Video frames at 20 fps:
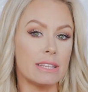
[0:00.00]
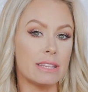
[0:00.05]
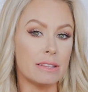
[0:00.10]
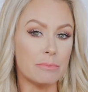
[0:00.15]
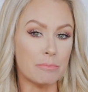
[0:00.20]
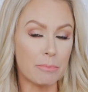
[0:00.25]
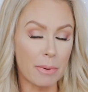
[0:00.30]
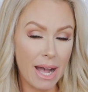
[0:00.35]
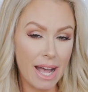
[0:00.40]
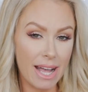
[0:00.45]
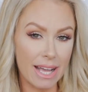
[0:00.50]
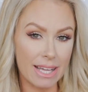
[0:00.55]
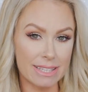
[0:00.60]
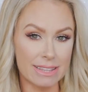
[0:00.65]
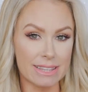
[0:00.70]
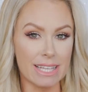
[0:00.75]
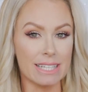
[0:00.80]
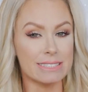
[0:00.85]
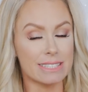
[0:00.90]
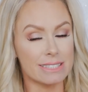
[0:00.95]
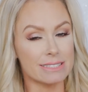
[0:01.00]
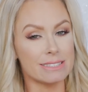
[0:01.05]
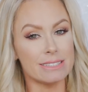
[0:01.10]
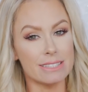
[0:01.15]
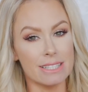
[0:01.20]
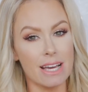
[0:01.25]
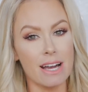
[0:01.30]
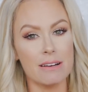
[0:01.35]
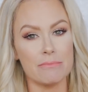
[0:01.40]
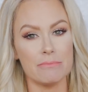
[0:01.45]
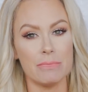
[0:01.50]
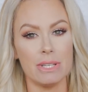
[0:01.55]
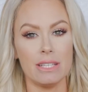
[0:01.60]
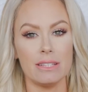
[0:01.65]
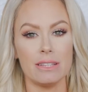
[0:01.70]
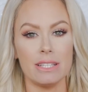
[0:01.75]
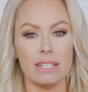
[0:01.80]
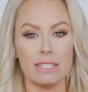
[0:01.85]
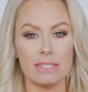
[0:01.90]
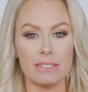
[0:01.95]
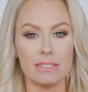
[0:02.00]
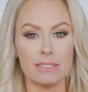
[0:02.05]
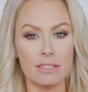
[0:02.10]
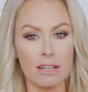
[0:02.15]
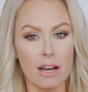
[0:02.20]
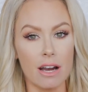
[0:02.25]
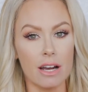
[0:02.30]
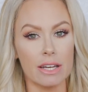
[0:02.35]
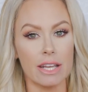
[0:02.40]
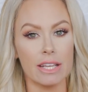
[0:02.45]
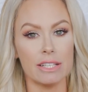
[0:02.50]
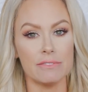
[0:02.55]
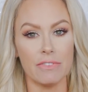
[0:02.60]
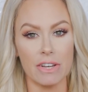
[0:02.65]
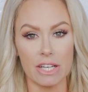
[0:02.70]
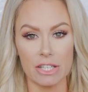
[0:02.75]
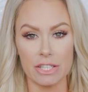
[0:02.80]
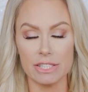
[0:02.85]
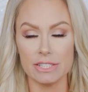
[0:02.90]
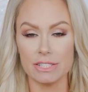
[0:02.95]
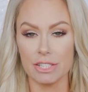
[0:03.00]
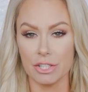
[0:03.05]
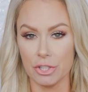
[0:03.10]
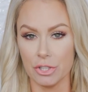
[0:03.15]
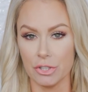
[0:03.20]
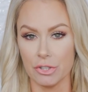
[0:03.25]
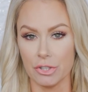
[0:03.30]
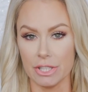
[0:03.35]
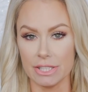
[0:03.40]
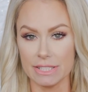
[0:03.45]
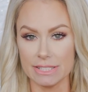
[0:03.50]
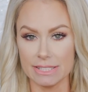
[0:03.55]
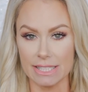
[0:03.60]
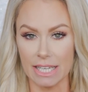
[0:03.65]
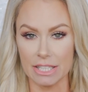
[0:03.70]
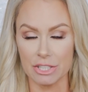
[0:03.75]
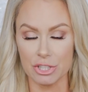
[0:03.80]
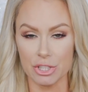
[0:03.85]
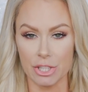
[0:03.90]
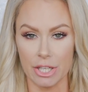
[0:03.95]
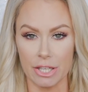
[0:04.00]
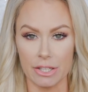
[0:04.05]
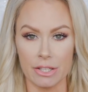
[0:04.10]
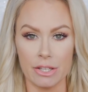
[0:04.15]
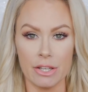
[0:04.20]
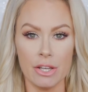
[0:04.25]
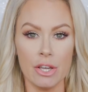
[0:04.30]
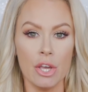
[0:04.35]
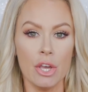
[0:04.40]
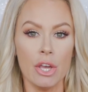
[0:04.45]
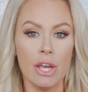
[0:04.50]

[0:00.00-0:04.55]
But that does not mean that it's not a very secure extension.